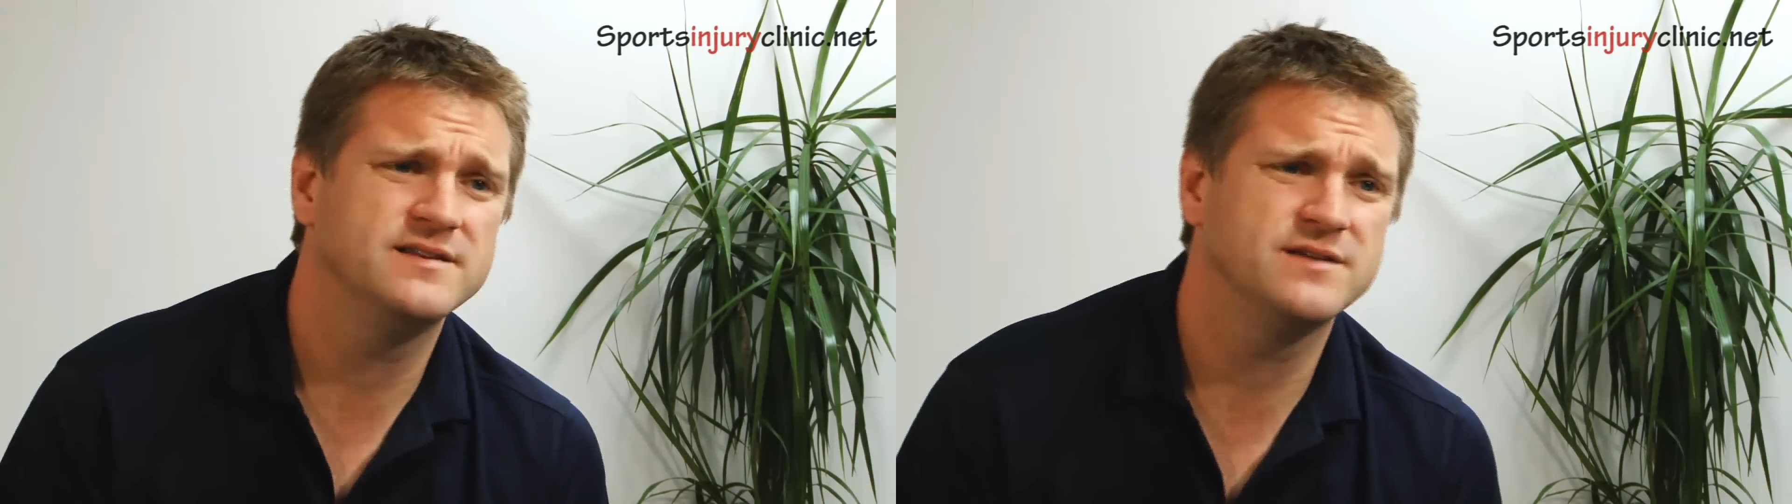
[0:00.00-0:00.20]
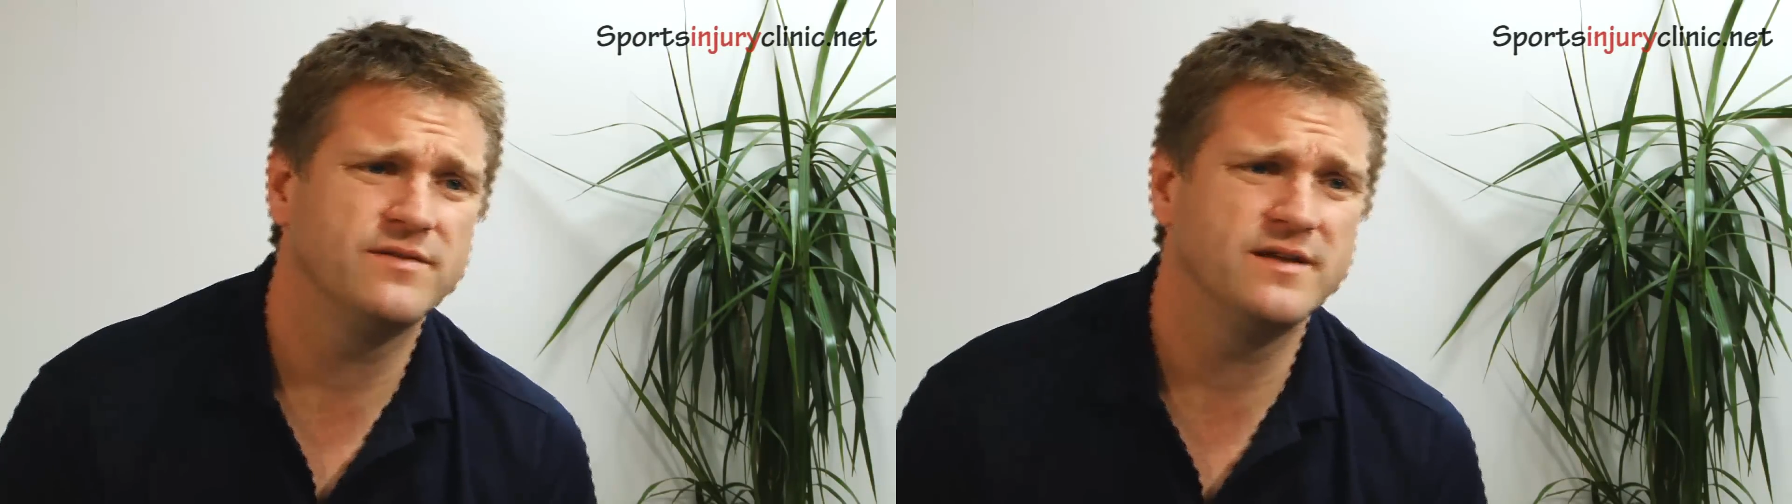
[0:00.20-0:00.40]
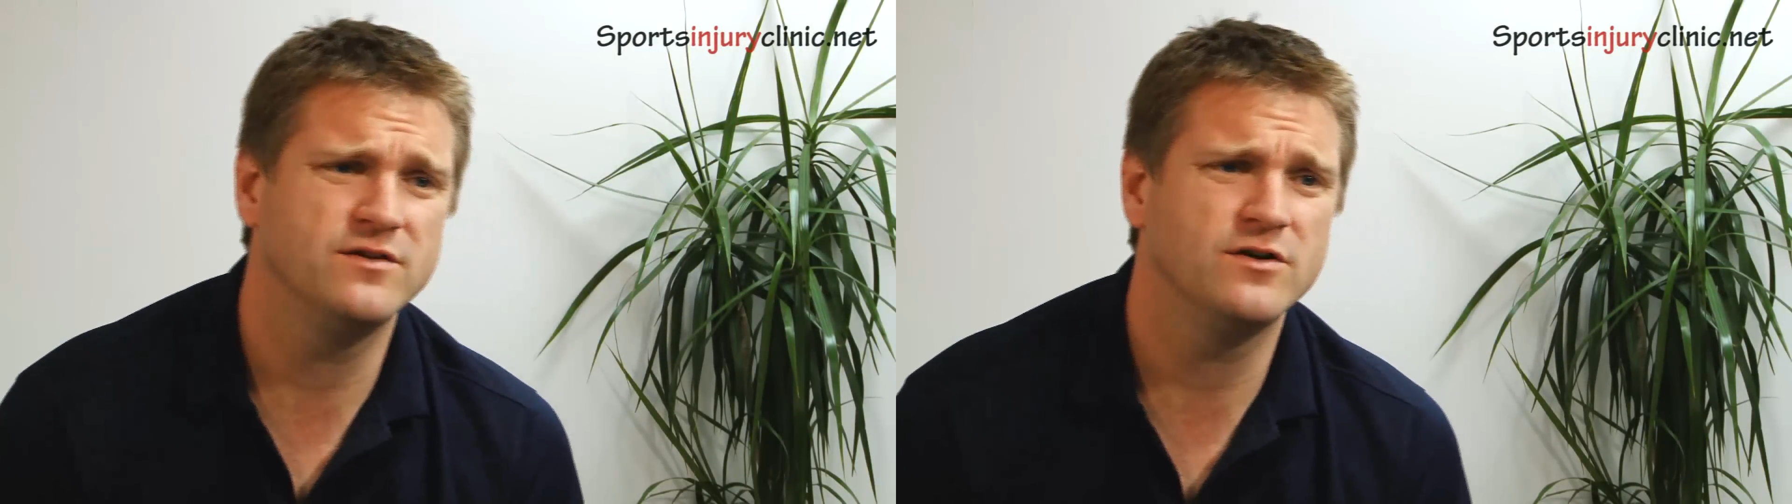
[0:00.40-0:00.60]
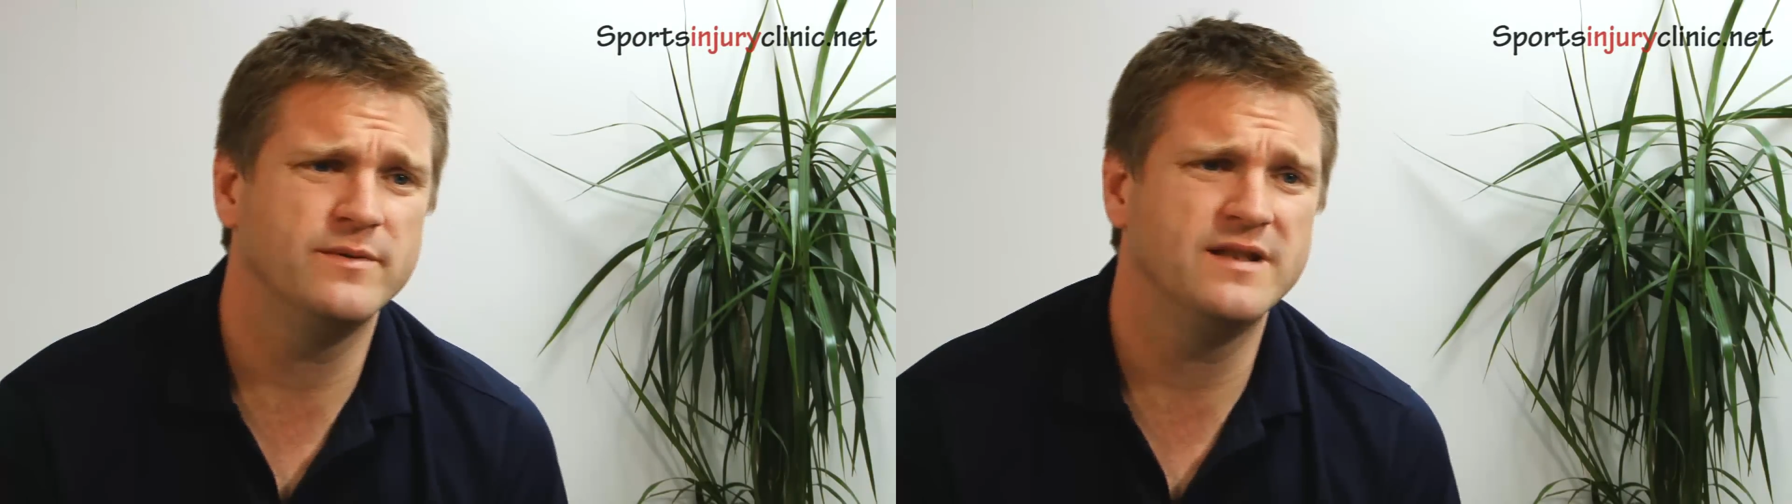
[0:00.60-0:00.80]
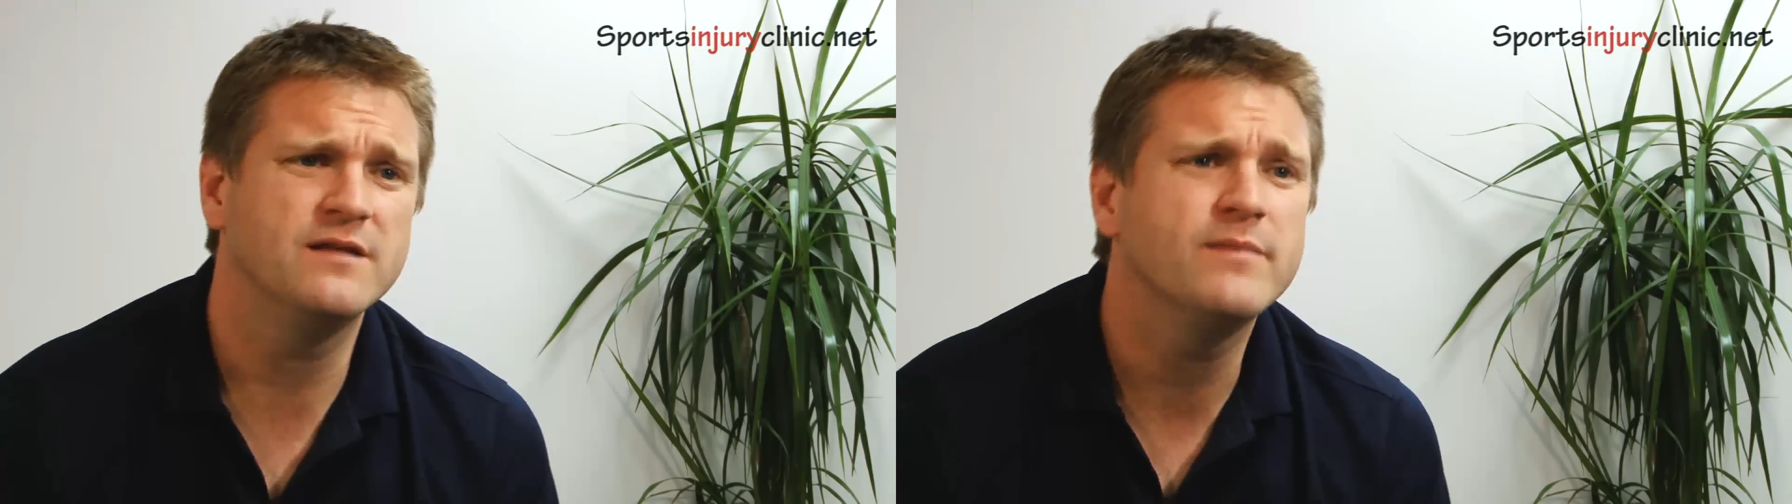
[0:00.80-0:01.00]
so I think you've got to
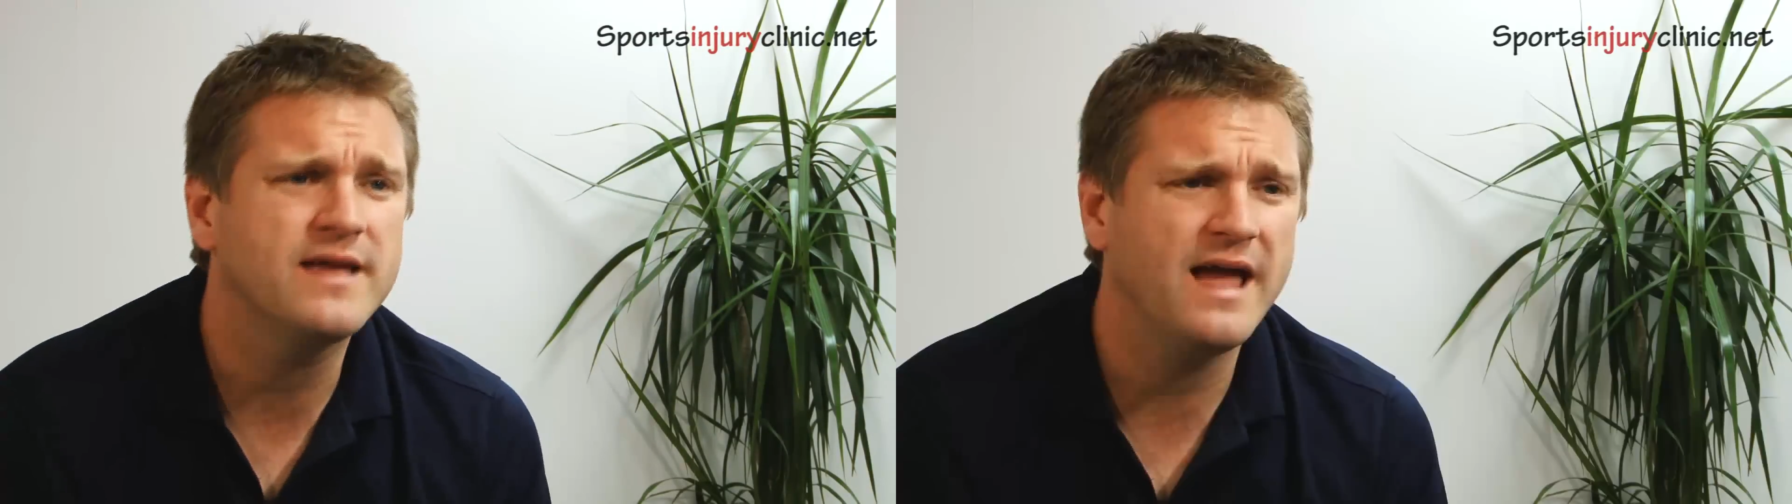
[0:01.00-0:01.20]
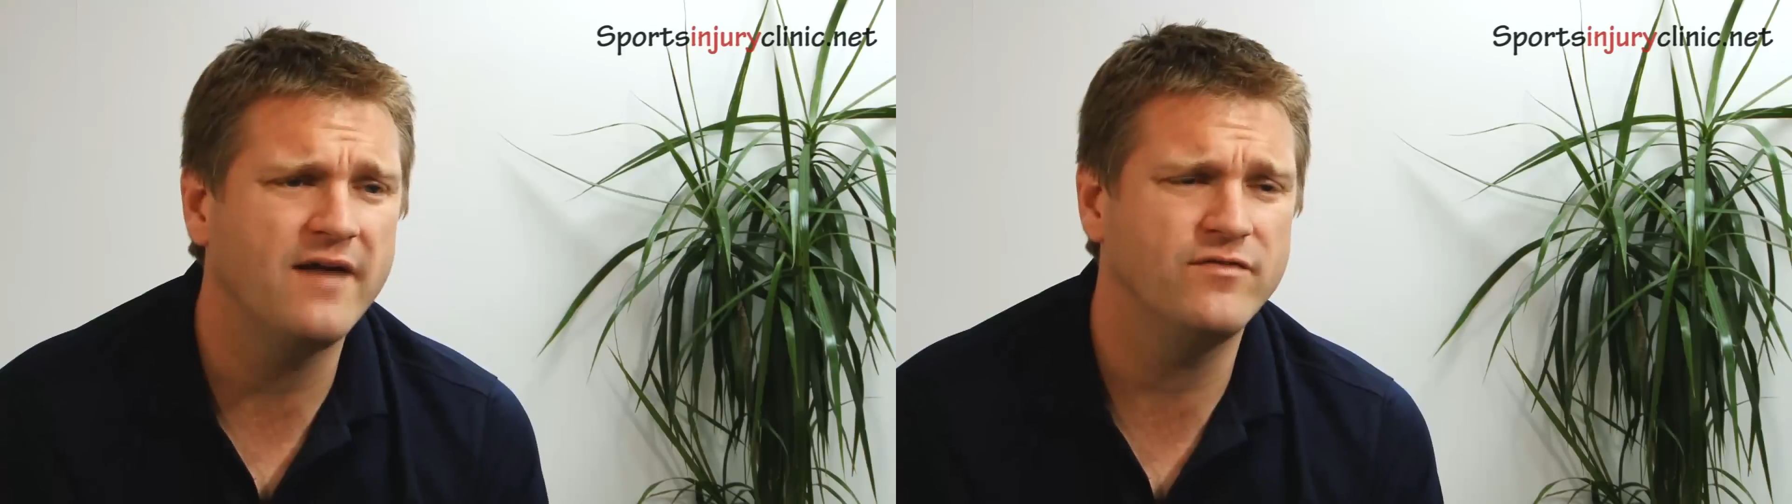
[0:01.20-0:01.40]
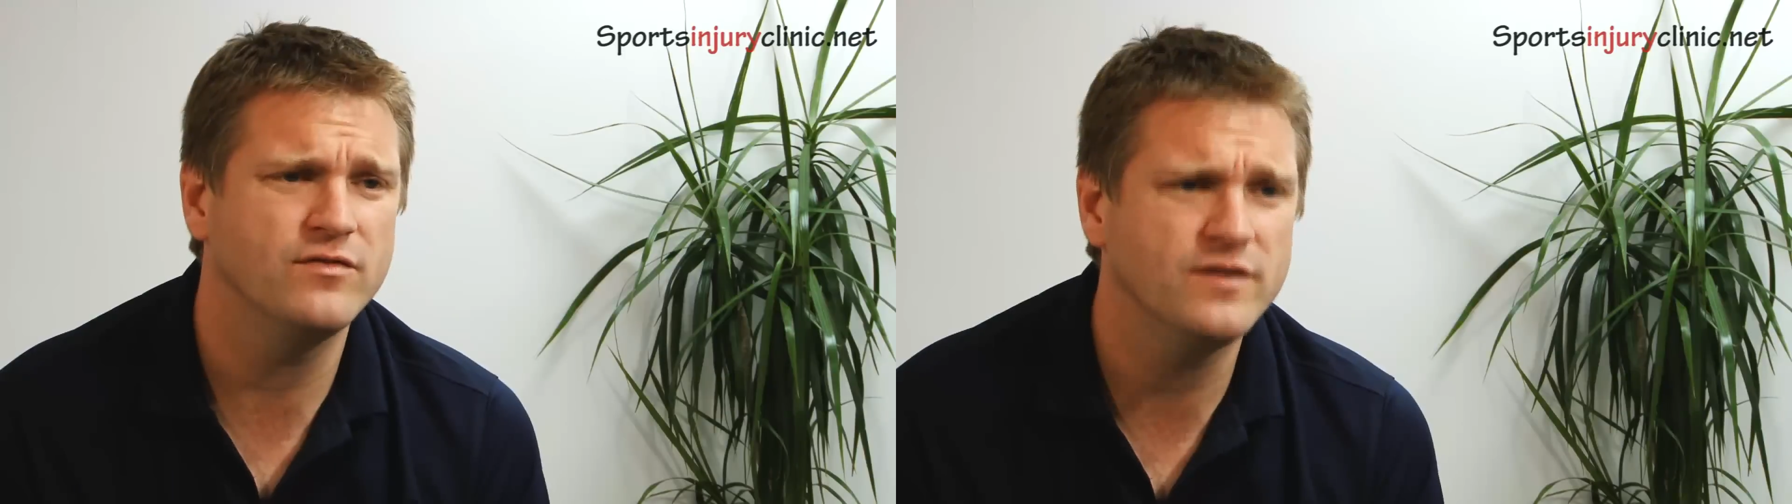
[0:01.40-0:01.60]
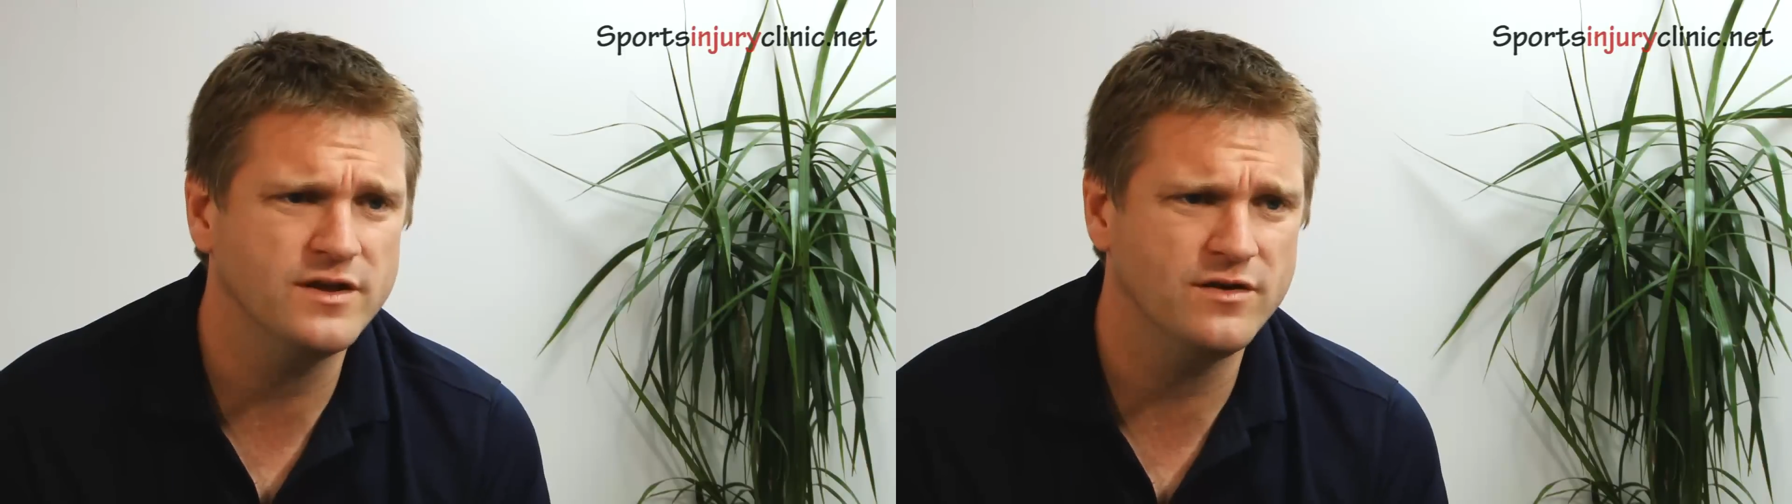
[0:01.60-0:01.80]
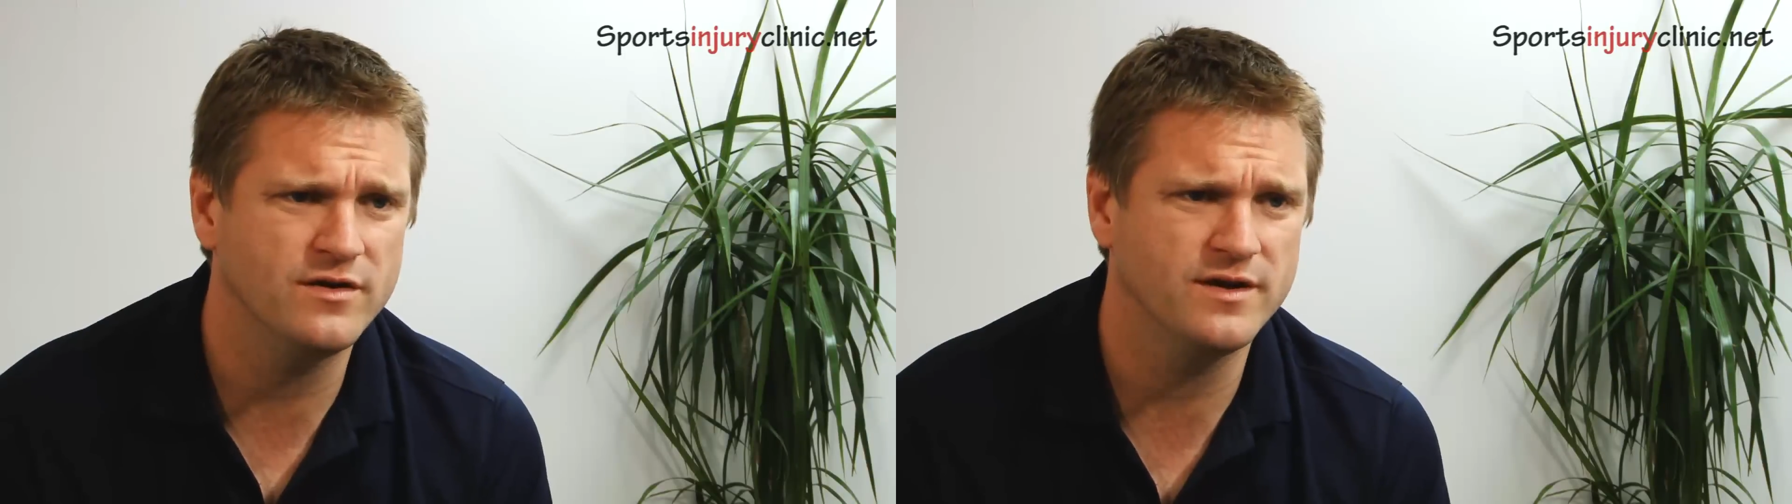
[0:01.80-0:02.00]
be a little bit careful that you're not